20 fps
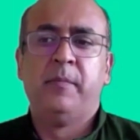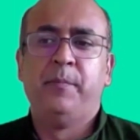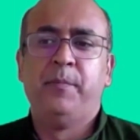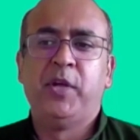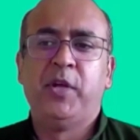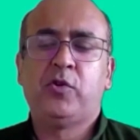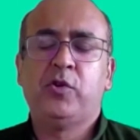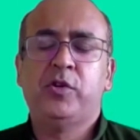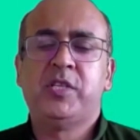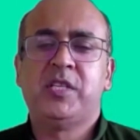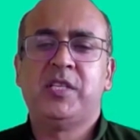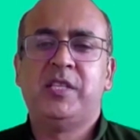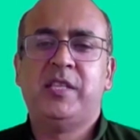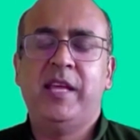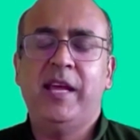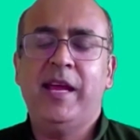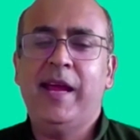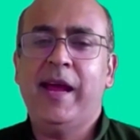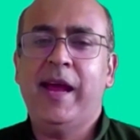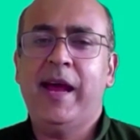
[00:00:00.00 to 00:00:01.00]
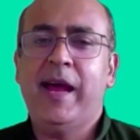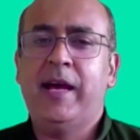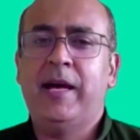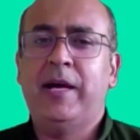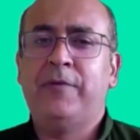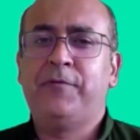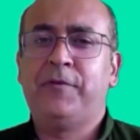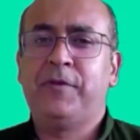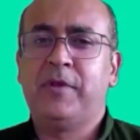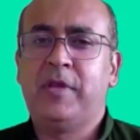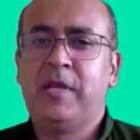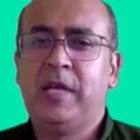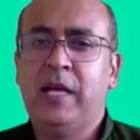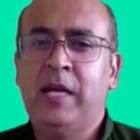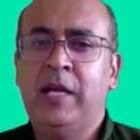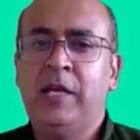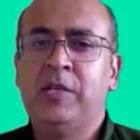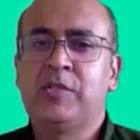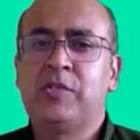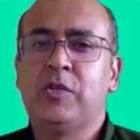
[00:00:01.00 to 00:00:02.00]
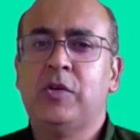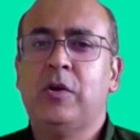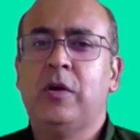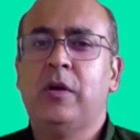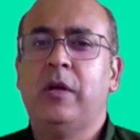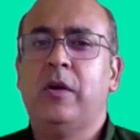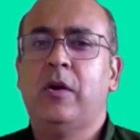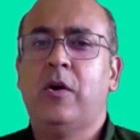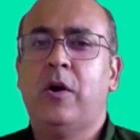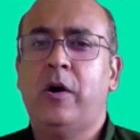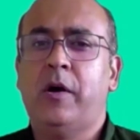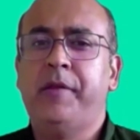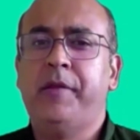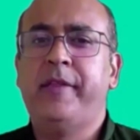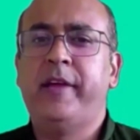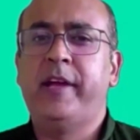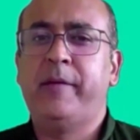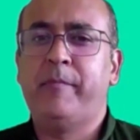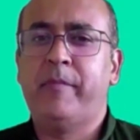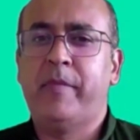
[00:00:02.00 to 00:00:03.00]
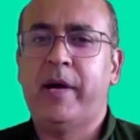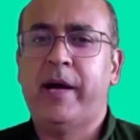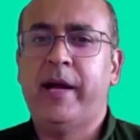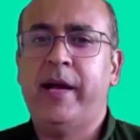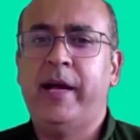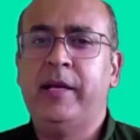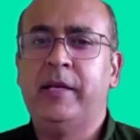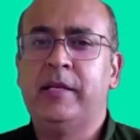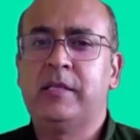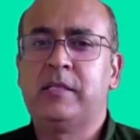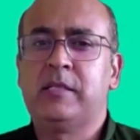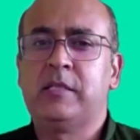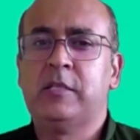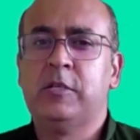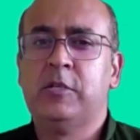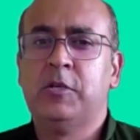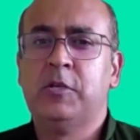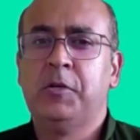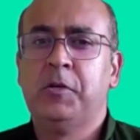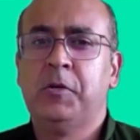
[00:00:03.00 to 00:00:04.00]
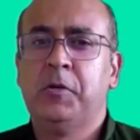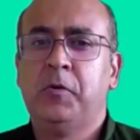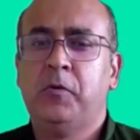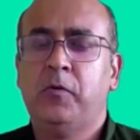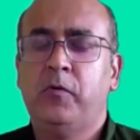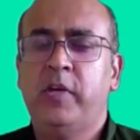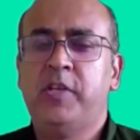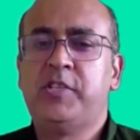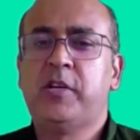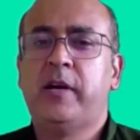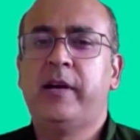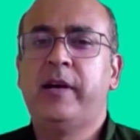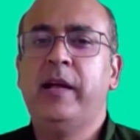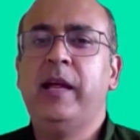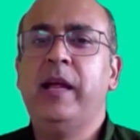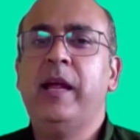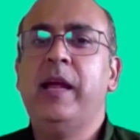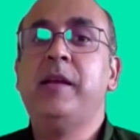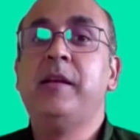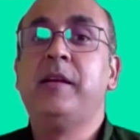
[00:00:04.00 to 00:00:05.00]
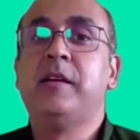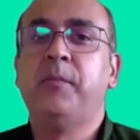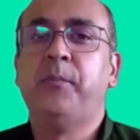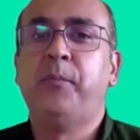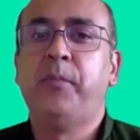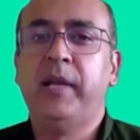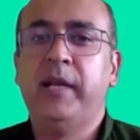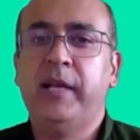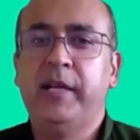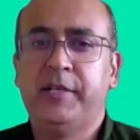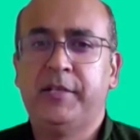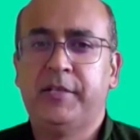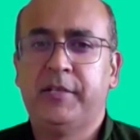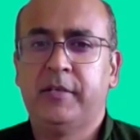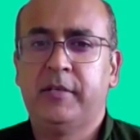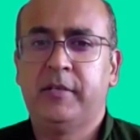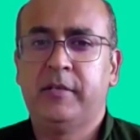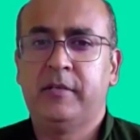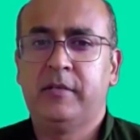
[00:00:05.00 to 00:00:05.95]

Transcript: because they have things on their minds which are incomplete.